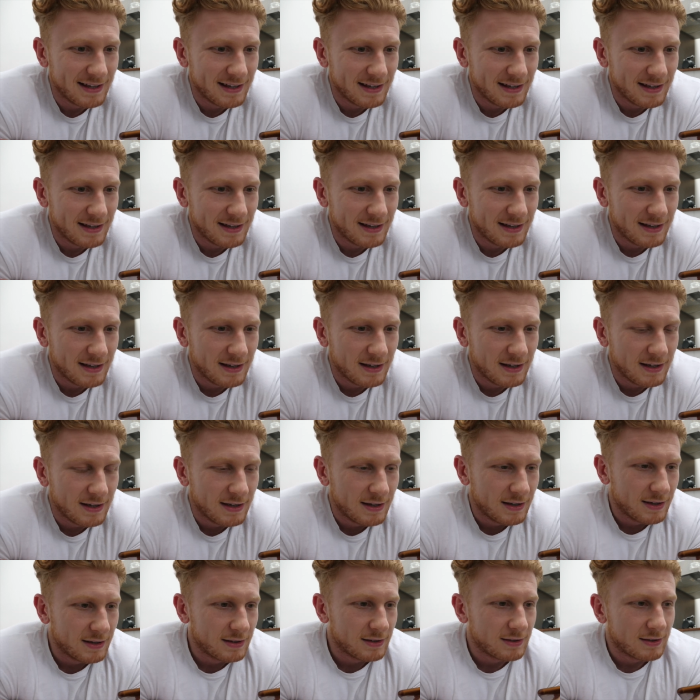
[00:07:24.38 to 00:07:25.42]
Yeah, right.
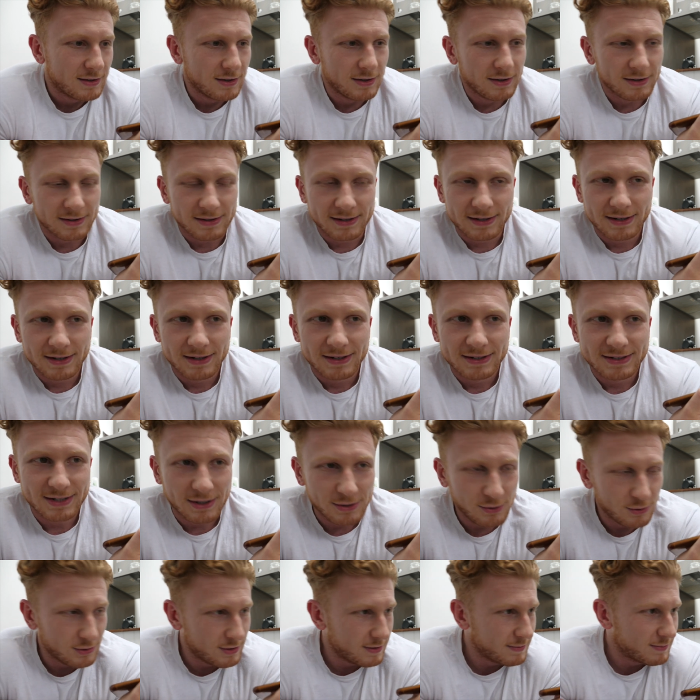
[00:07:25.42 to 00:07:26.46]
Good. So
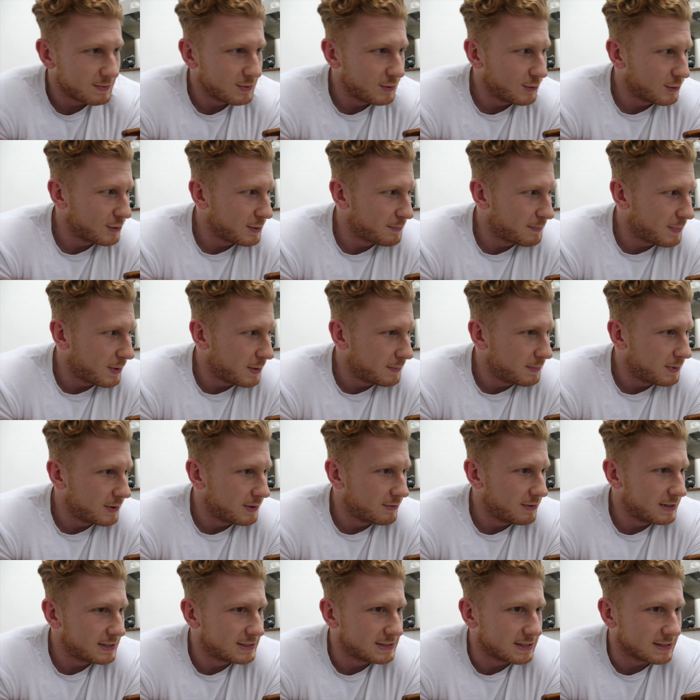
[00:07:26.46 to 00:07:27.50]
you're the you're the Bob
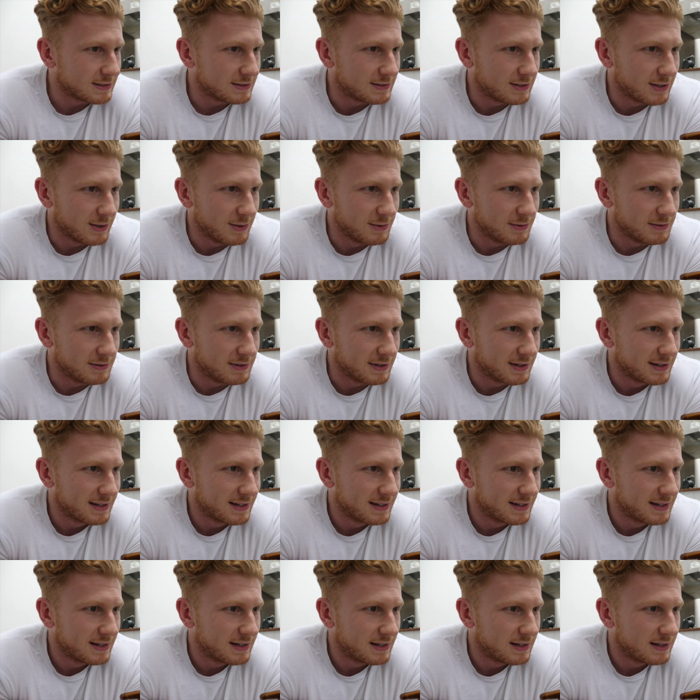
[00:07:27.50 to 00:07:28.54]
Harissa dude.
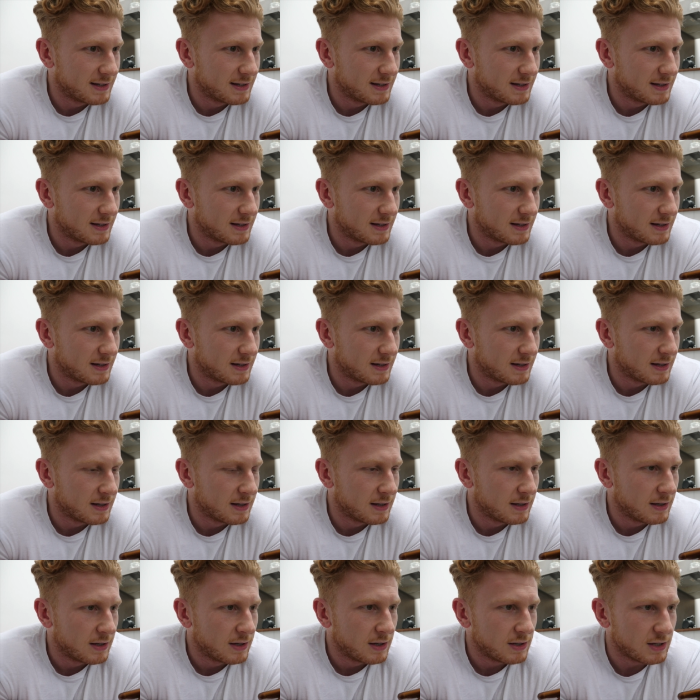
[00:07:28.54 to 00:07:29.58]
Yeah.
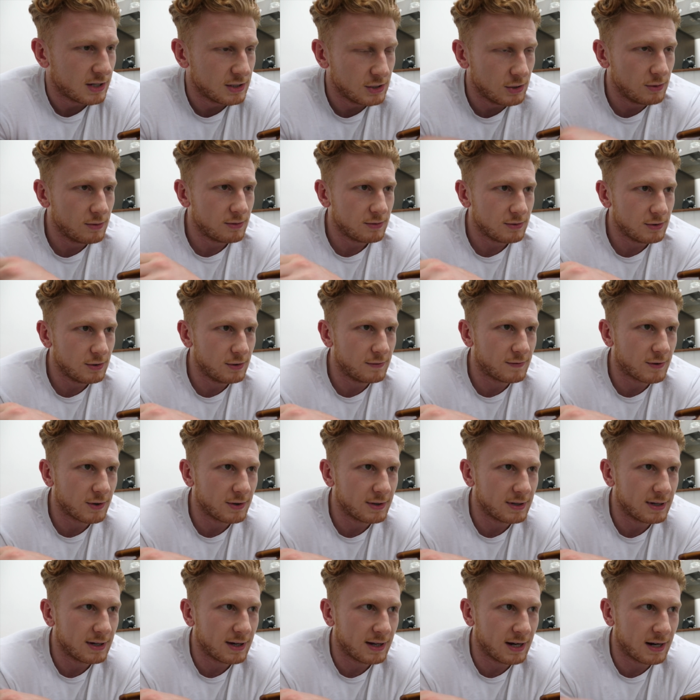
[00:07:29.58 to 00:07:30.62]
And you you've got
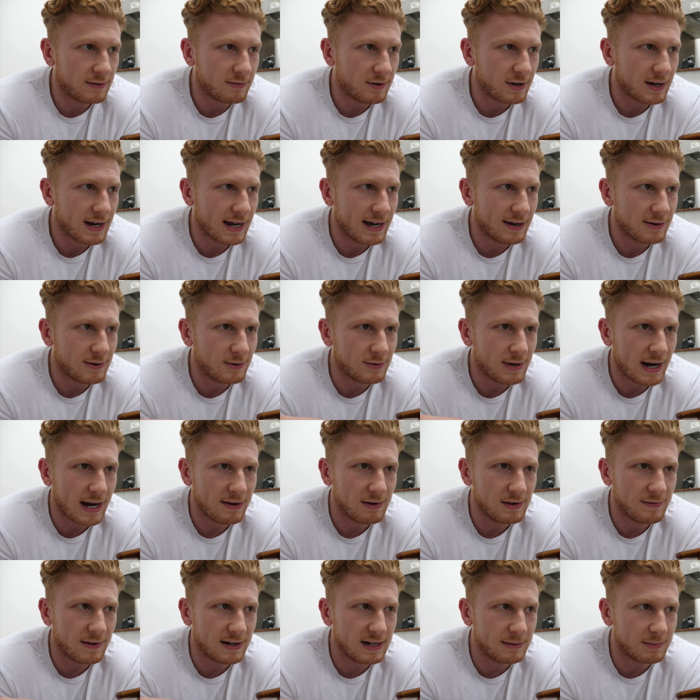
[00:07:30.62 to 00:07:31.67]
the, another account called
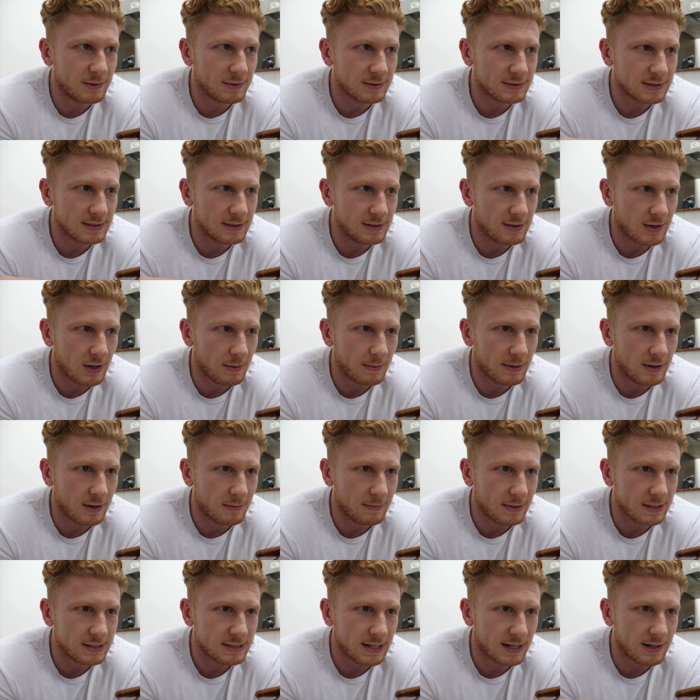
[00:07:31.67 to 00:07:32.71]
Harry Venables that you comment on
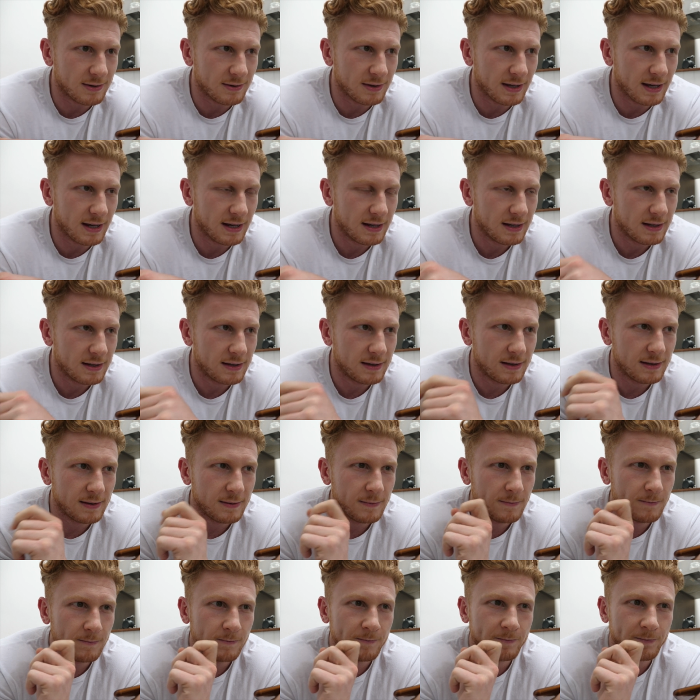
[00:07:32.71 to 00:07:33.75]
my channel, yeah?
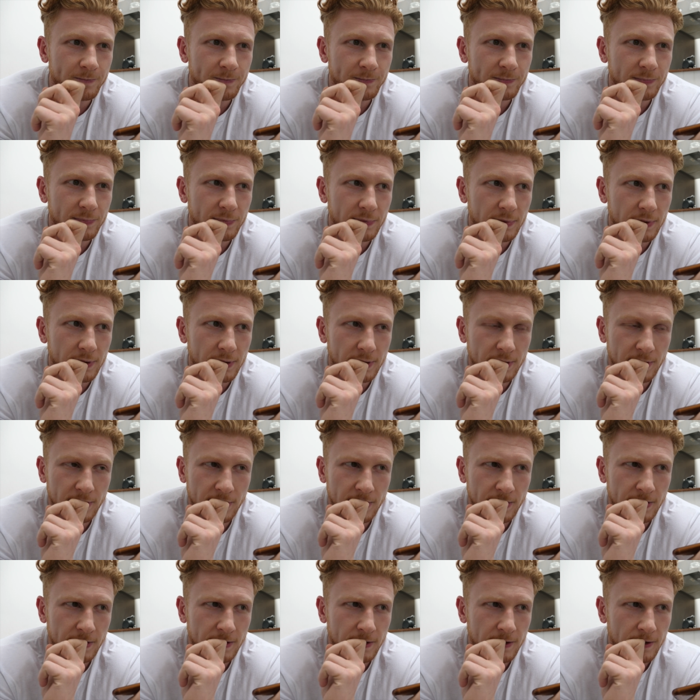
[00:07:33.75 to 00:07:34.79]
Yeah, that's my
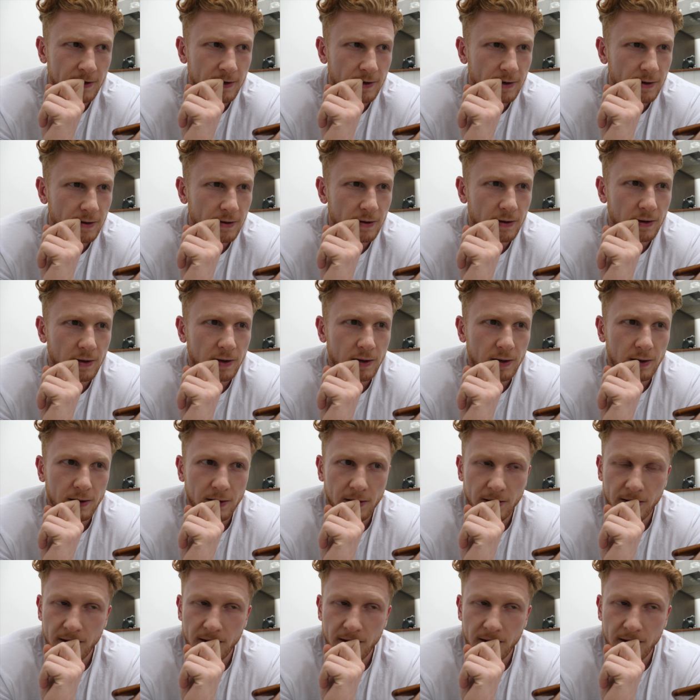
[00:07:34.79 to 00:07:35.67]
uni Gmail. Yeah.